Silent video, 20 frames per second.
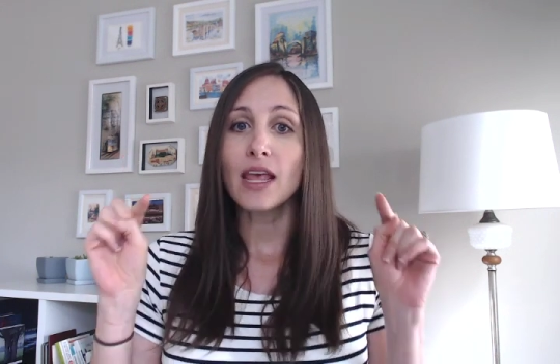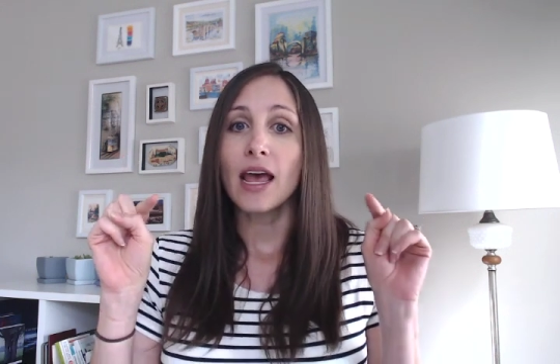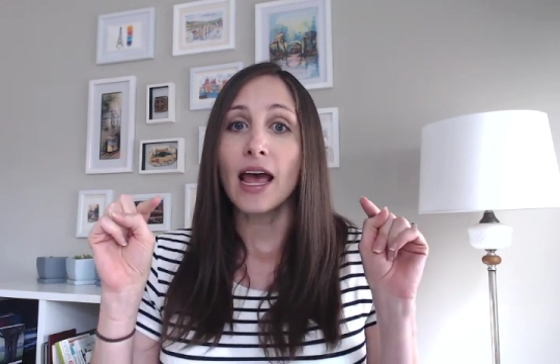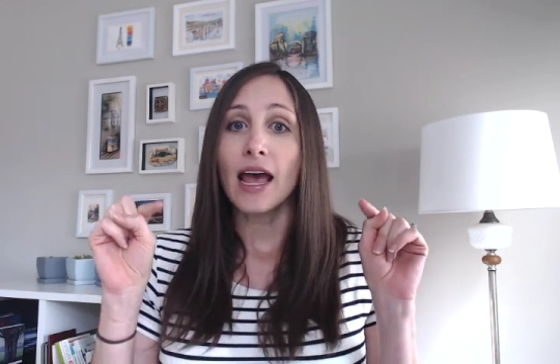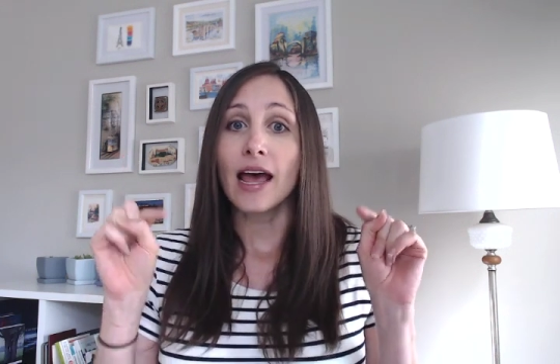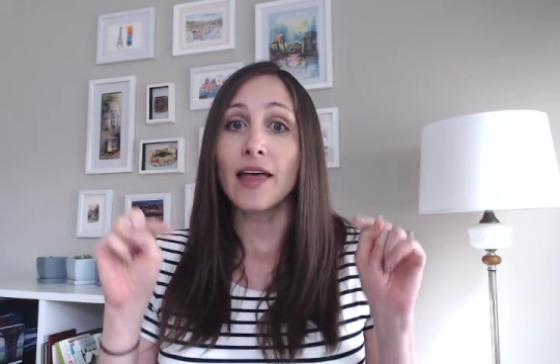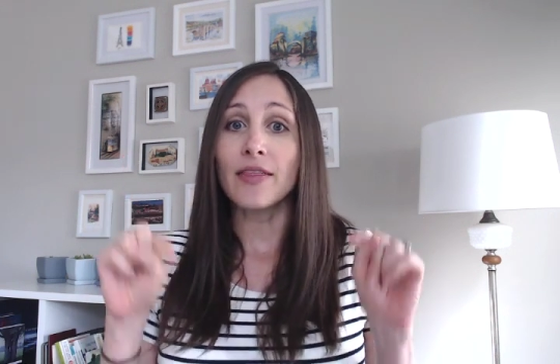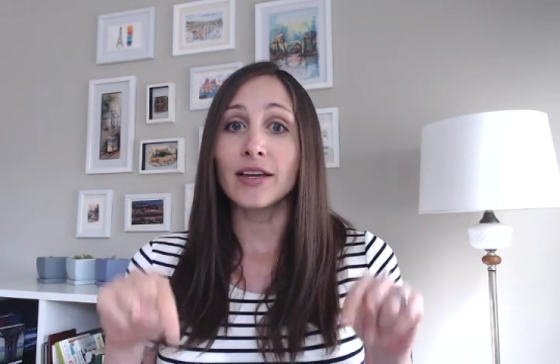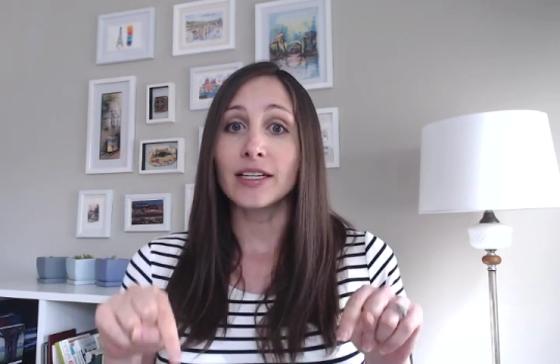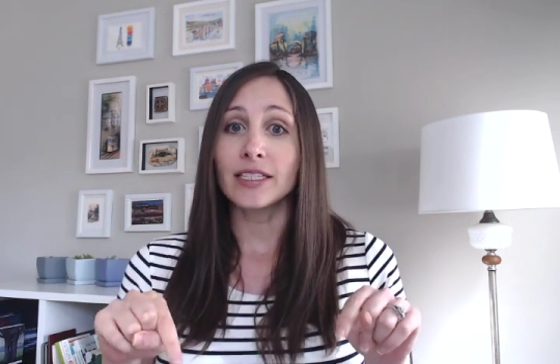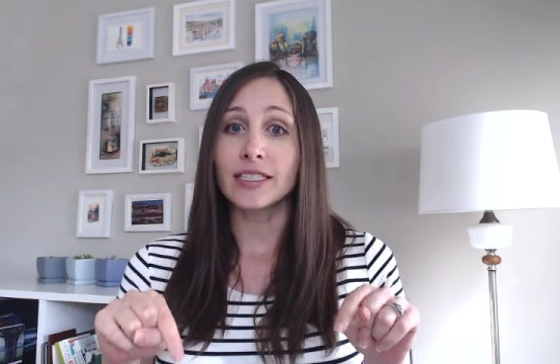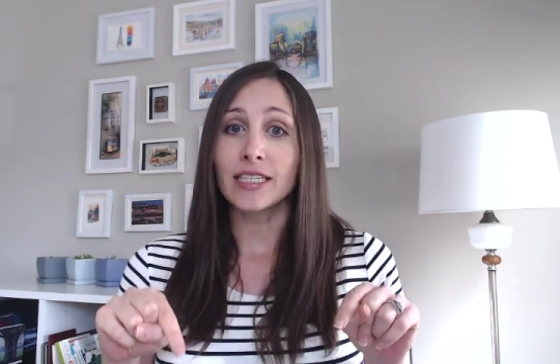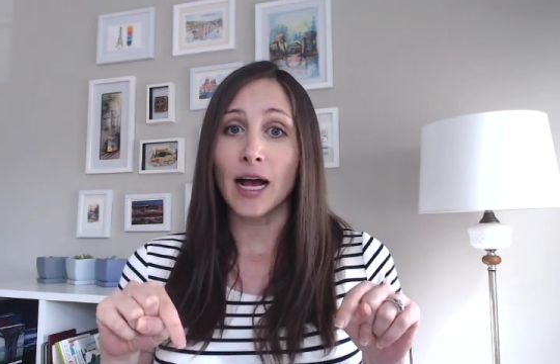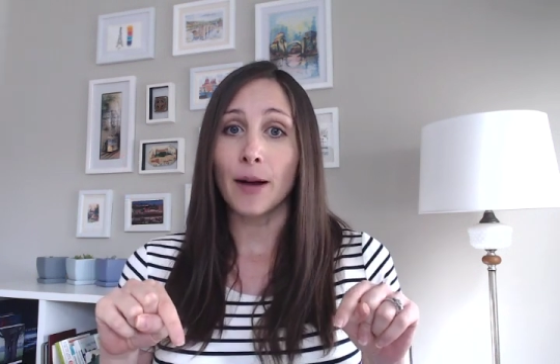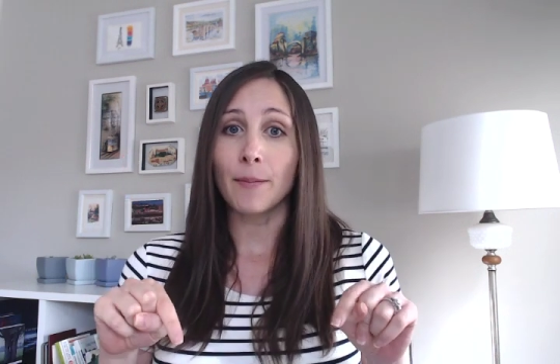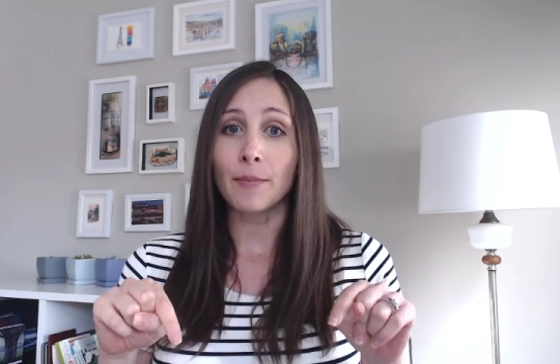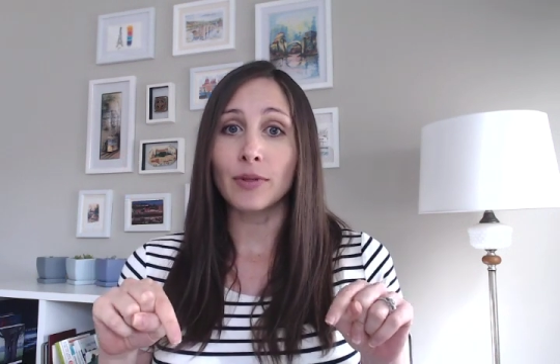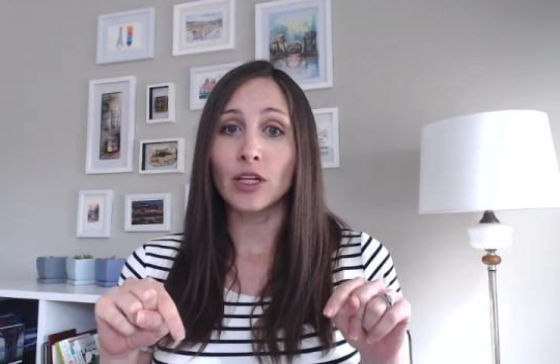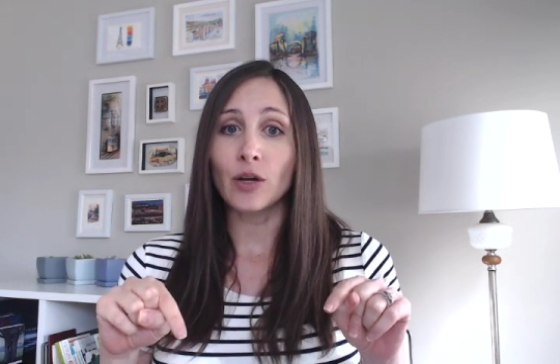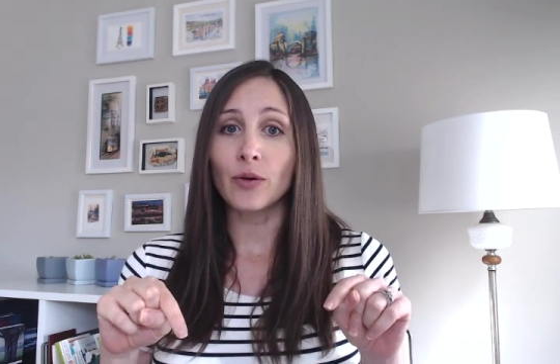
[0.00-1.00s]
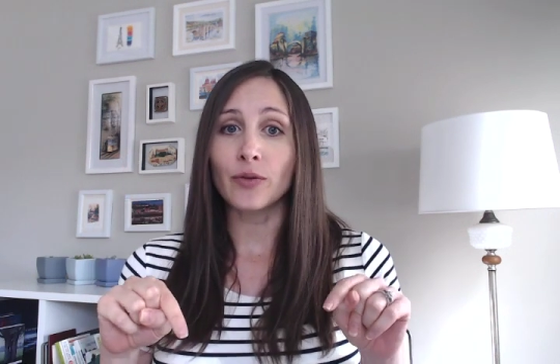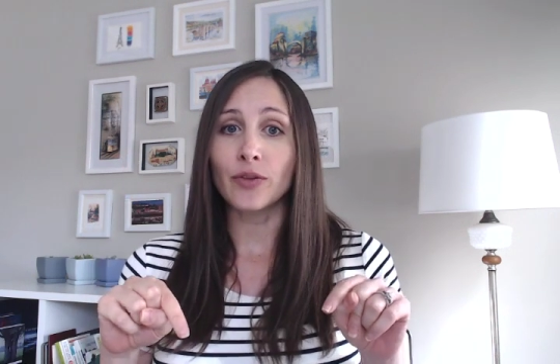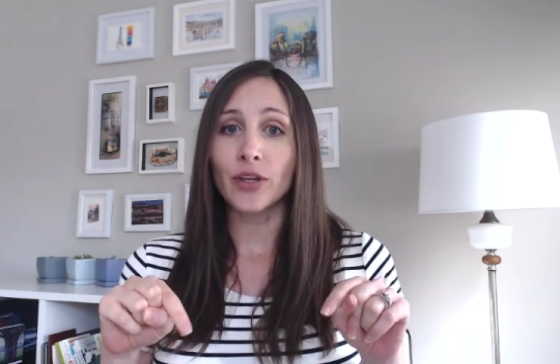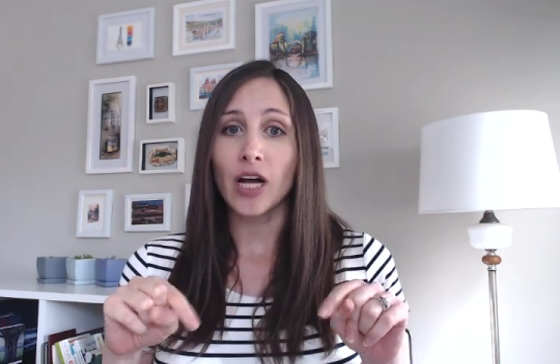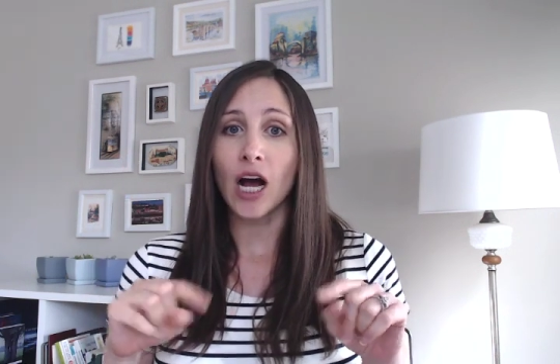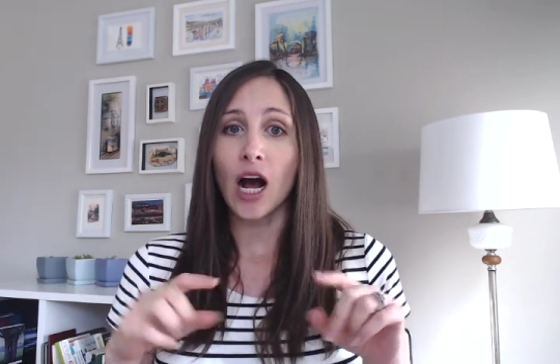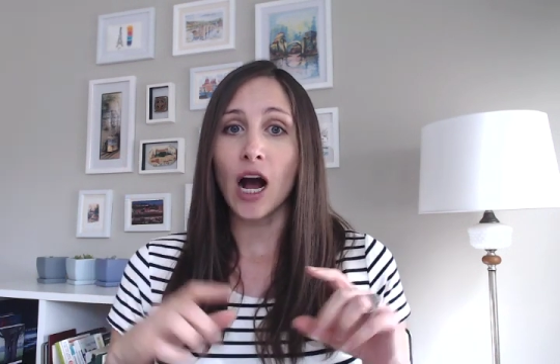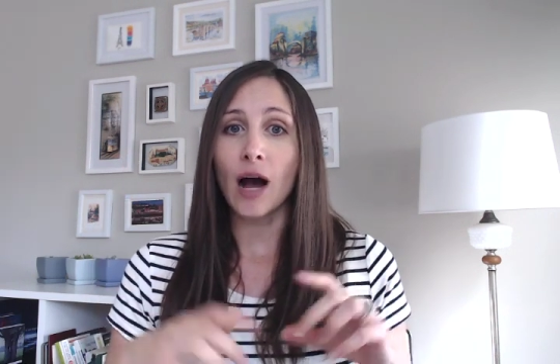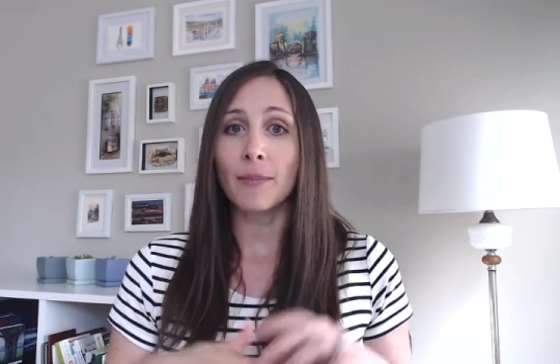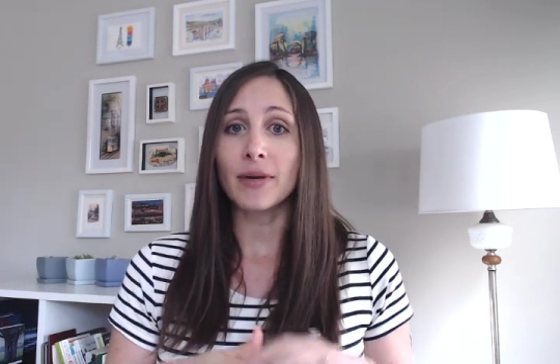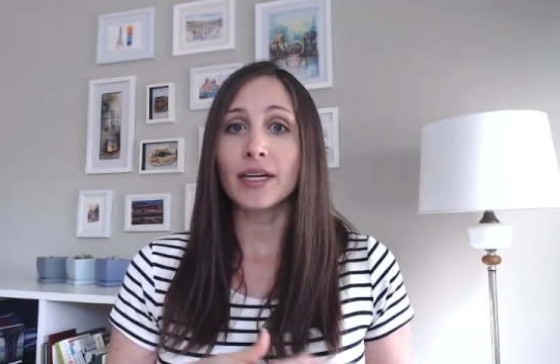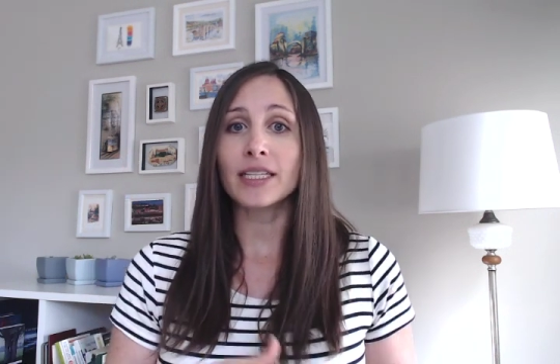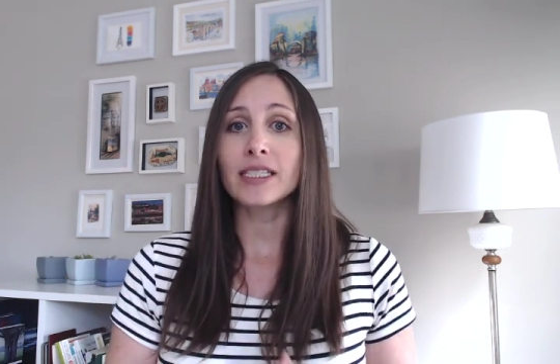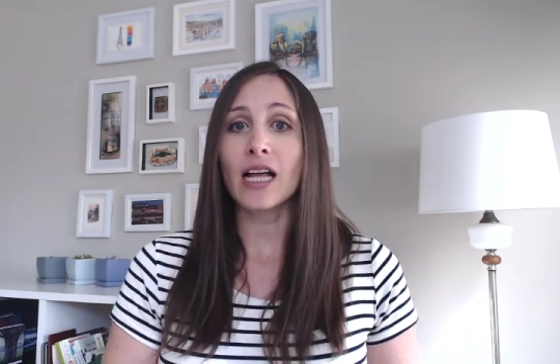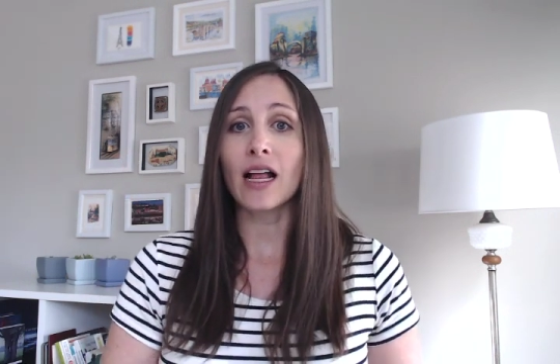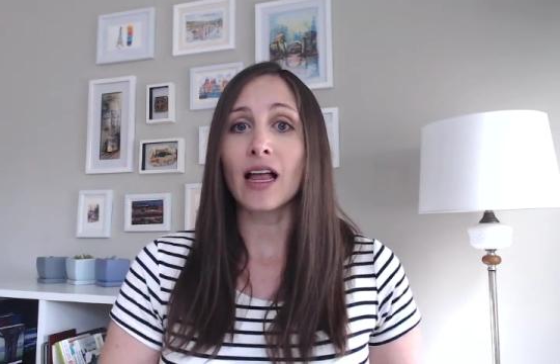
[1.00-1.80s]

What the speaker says: And then down below in the comments,